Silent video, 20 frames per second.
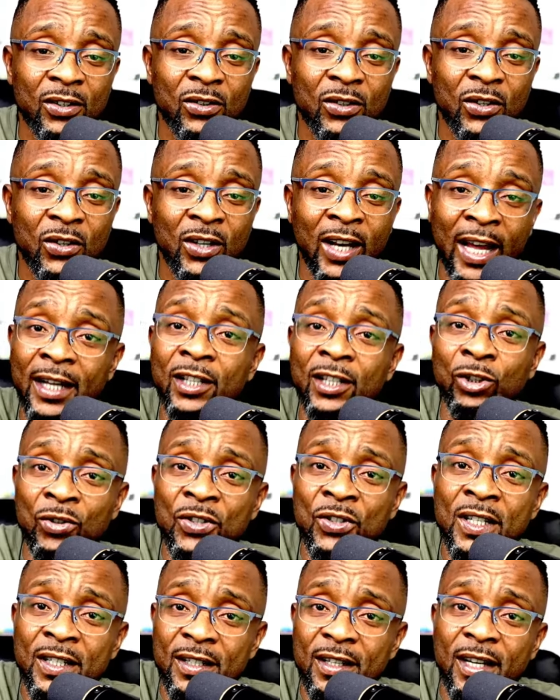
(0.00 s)
like
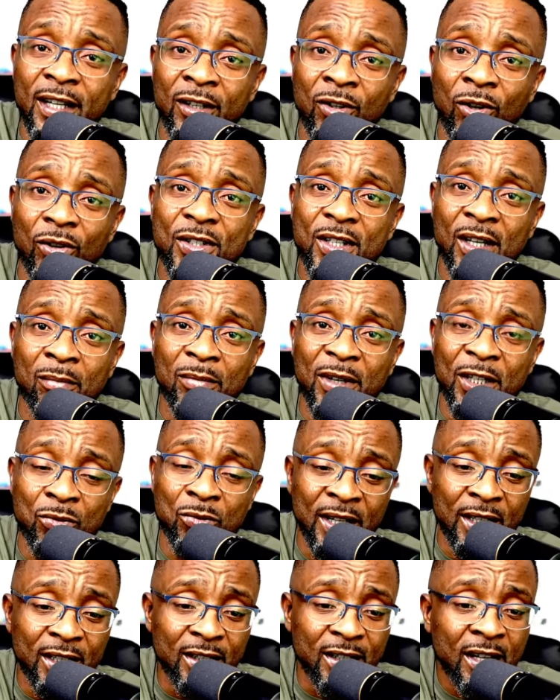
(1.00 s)
using the Lagos template, when
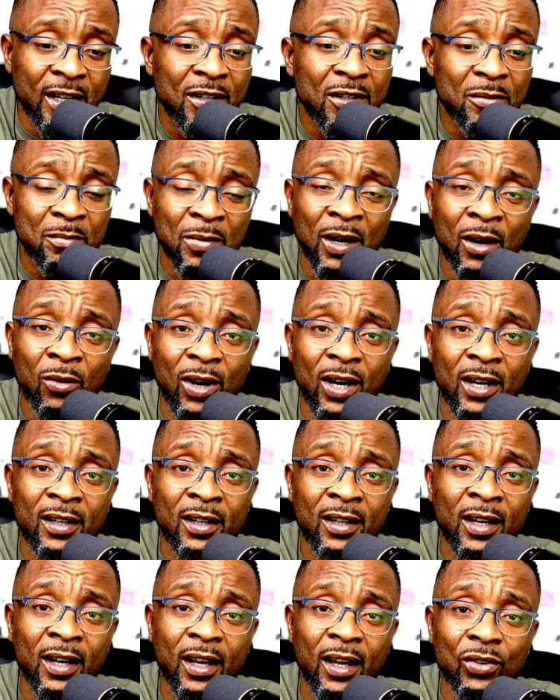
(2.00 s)
he gains power,
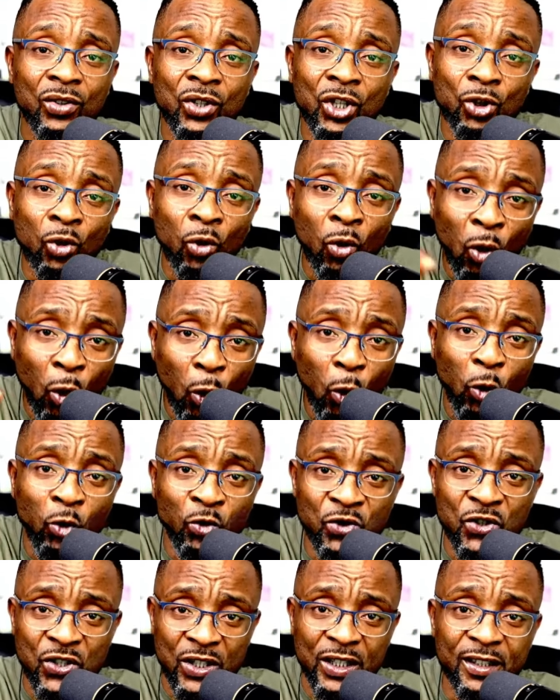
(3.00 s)
he
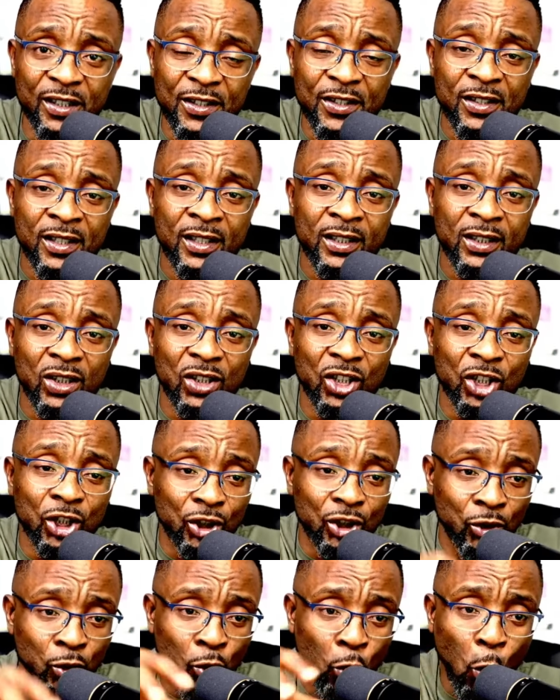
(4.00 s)
owns it. He
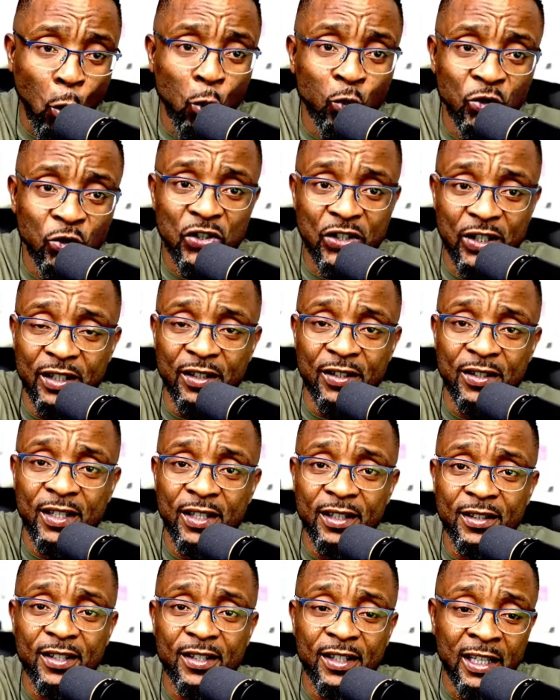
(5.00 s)
owns the
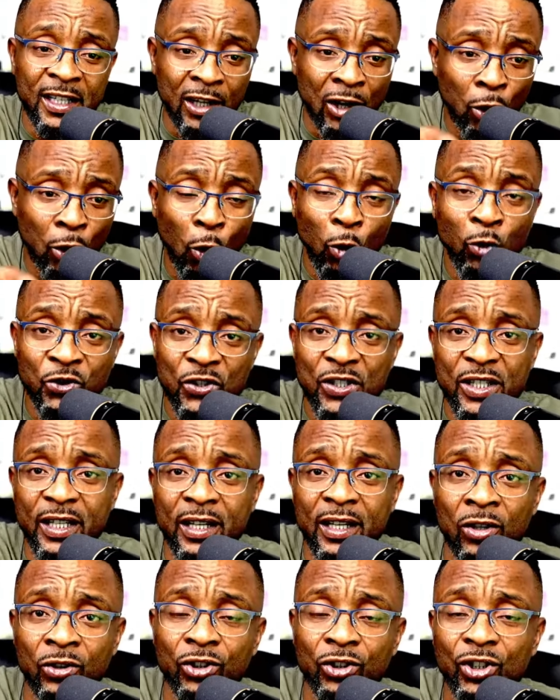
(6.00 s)
state. He owns the
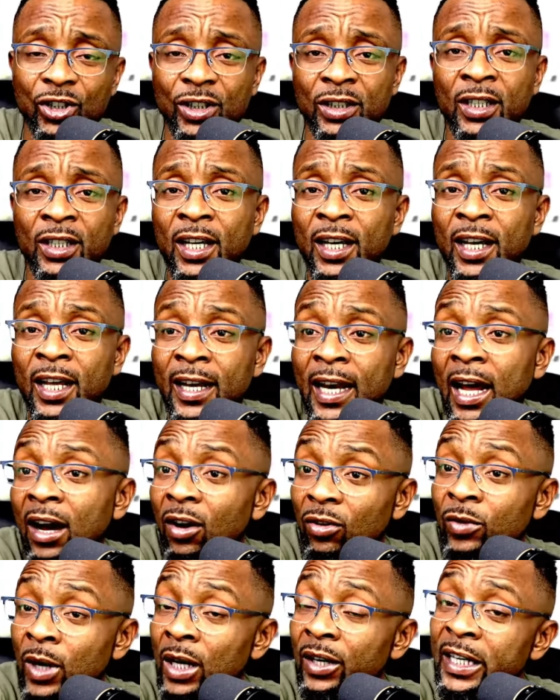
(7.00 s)
country. Now,
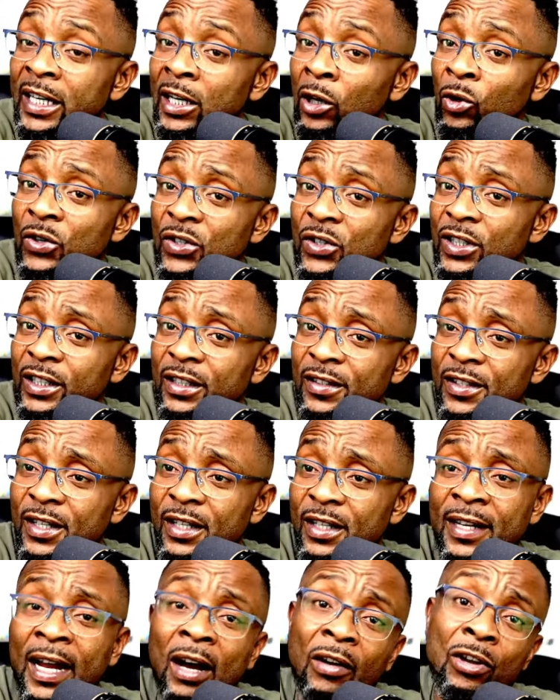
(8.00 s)
well, he owns the state.
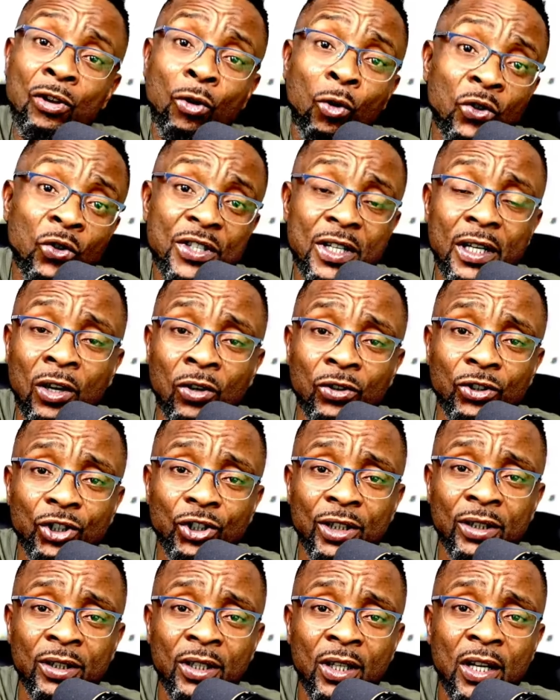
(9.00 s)
Now he owns the country.
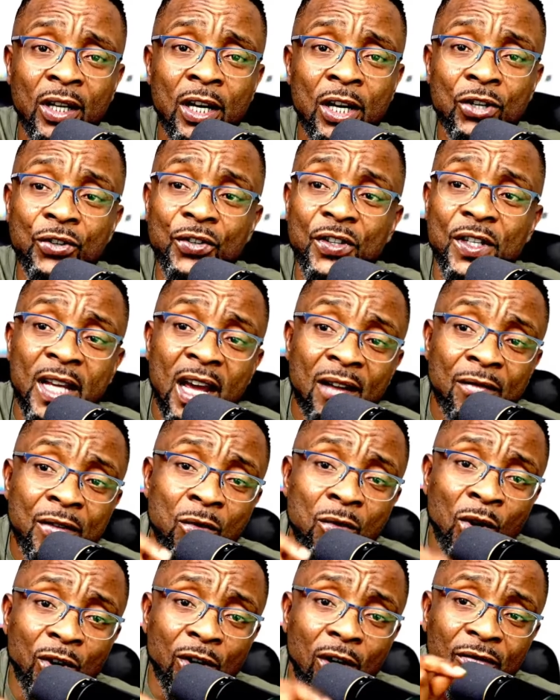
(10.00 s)
You see, every
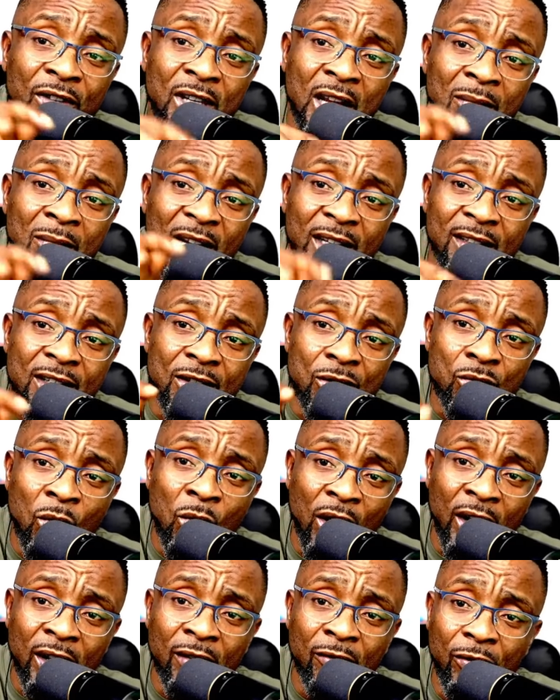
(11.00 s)
one of them that is
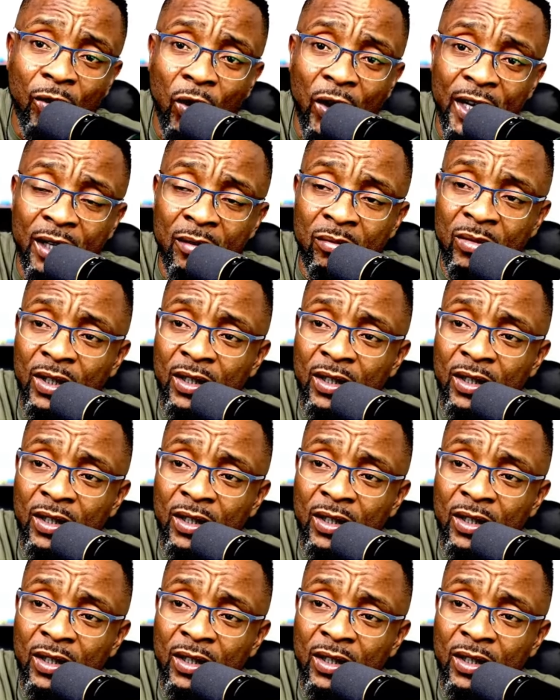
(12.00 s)
working for him,